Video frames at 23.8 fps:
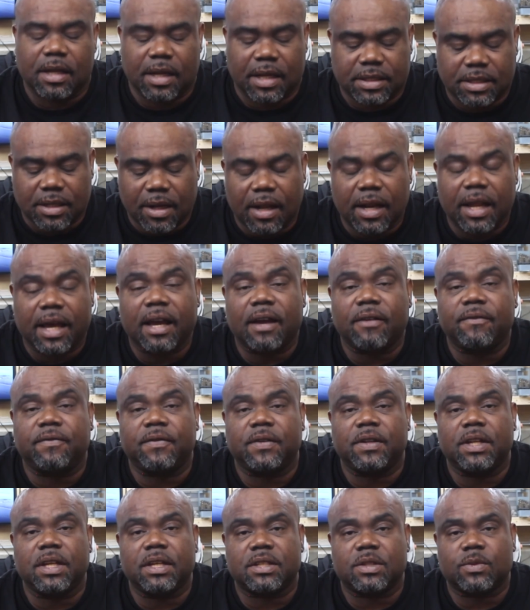That's all I have
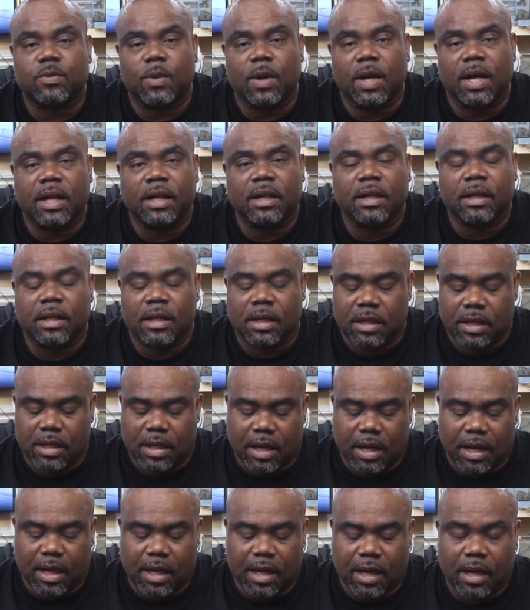for this one.
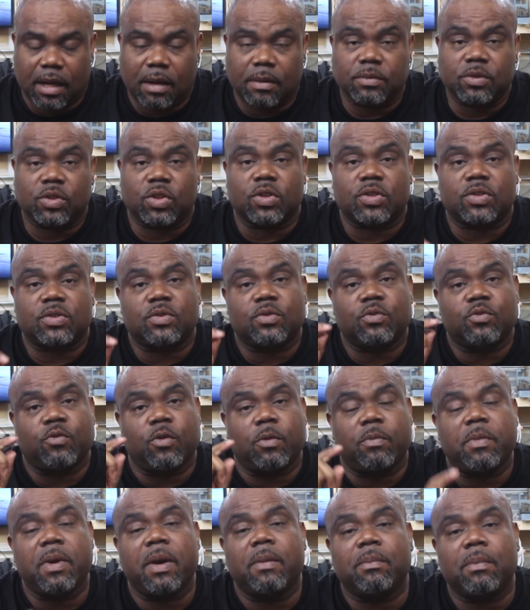Um, just
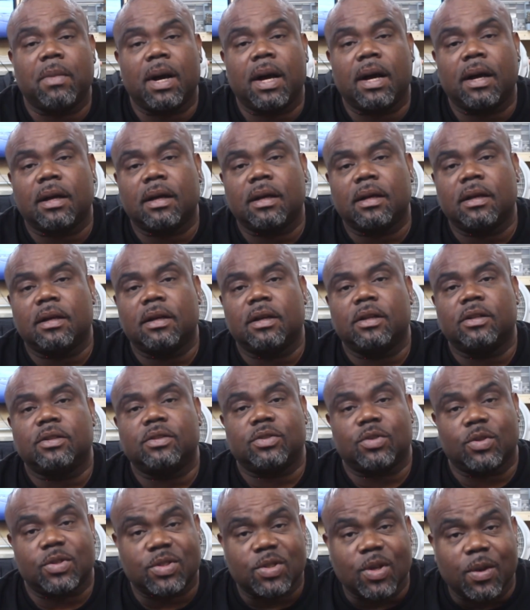remember
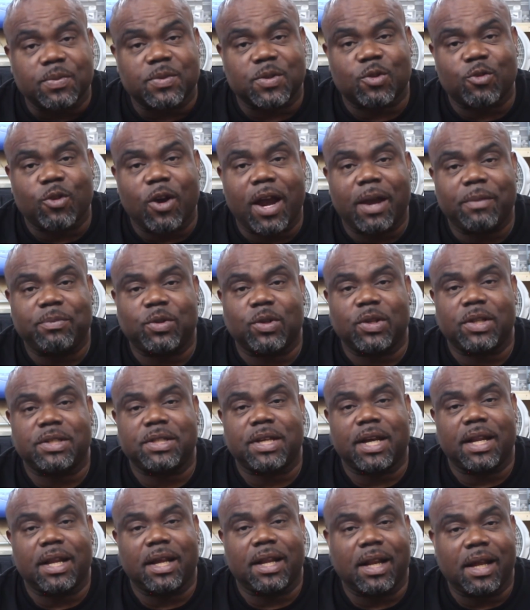to subscribe to the
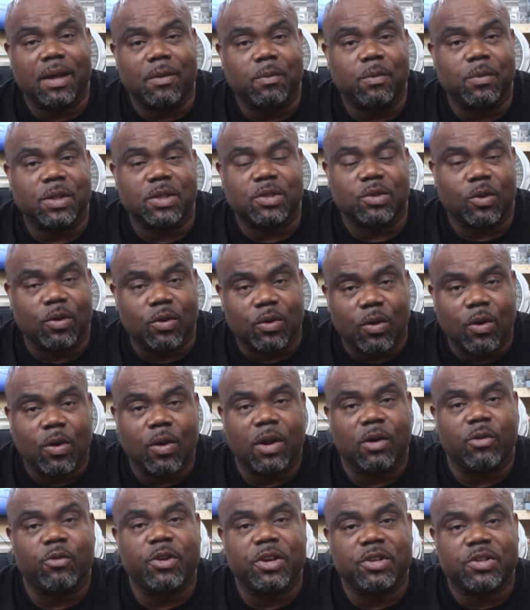channel help me to
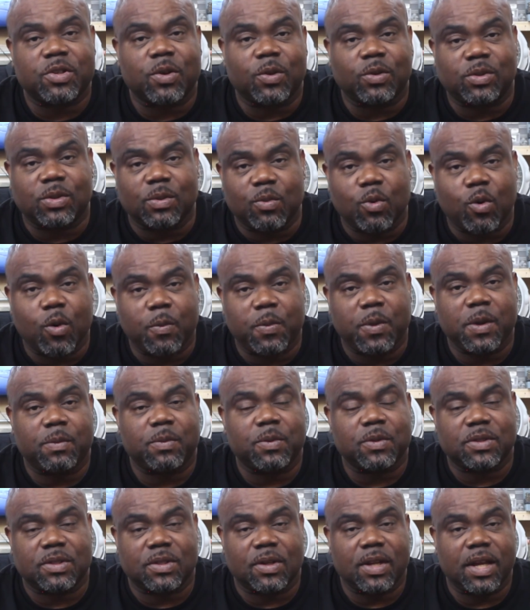grow and reach out to more
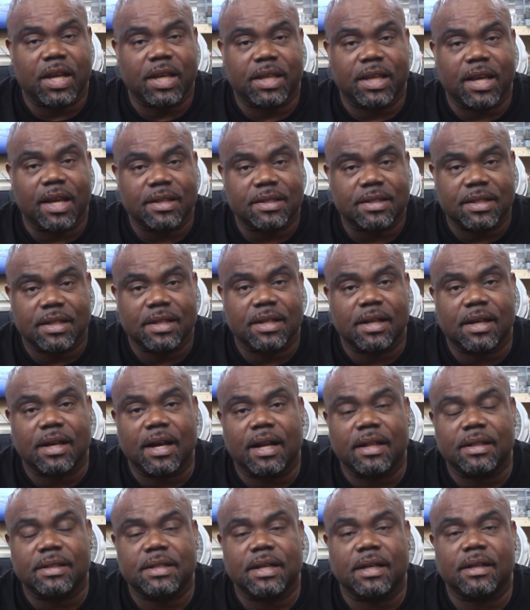people so they can see the
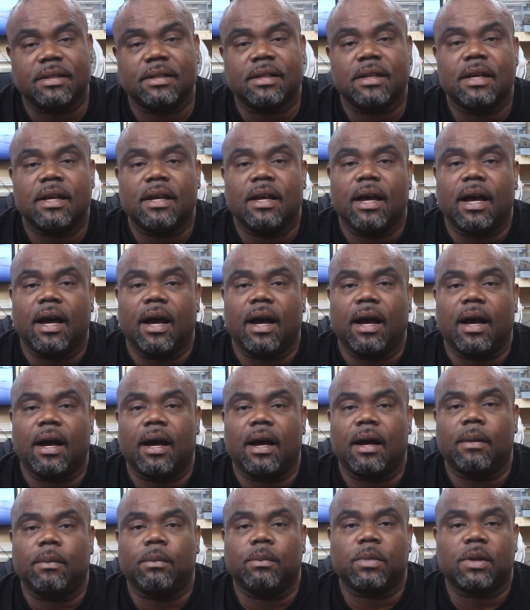content
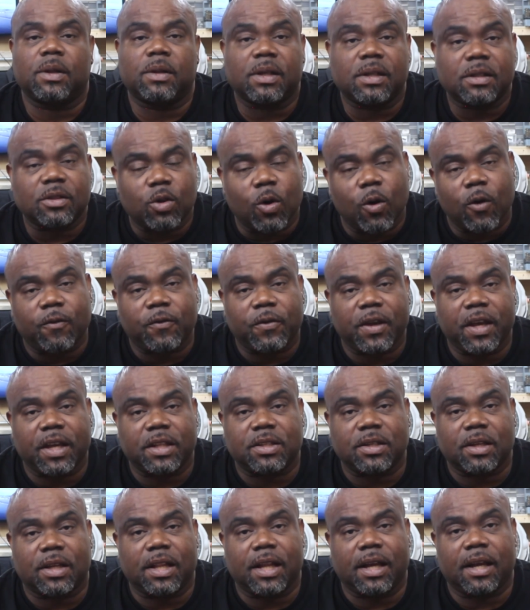um, don't
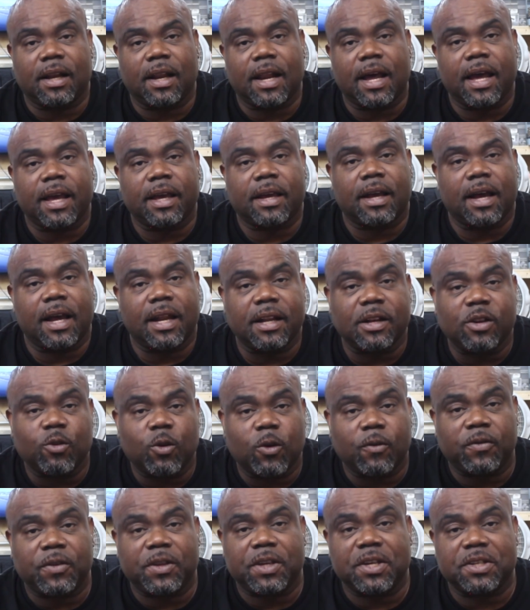forget to click like and the
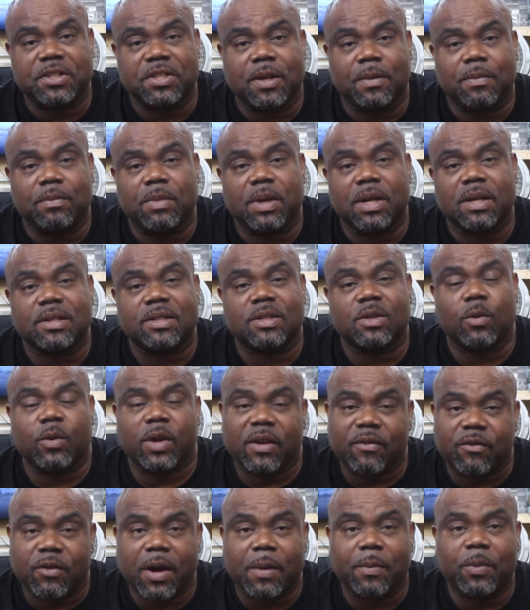notification bell so
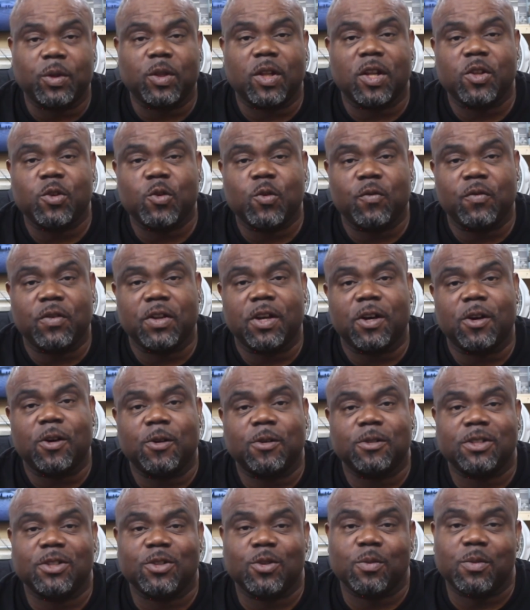whenever I put a new
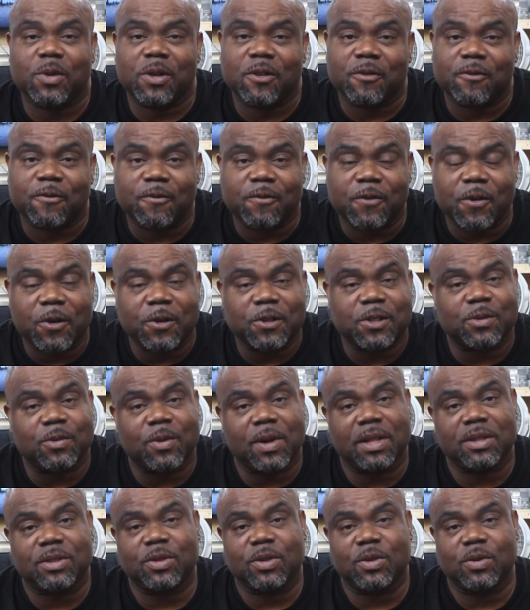video out, you'll be the first
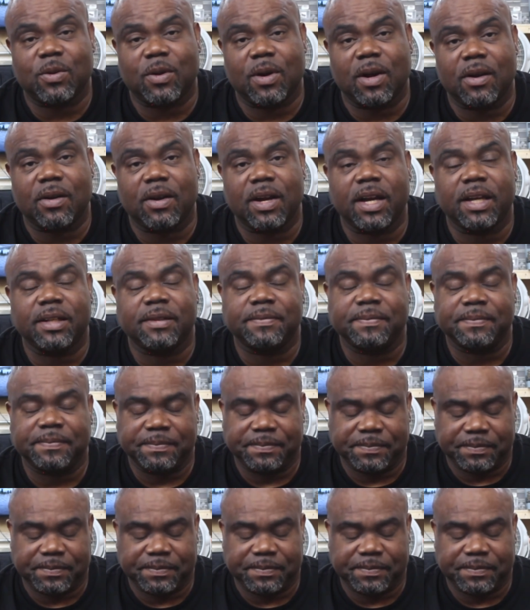one to know, alright?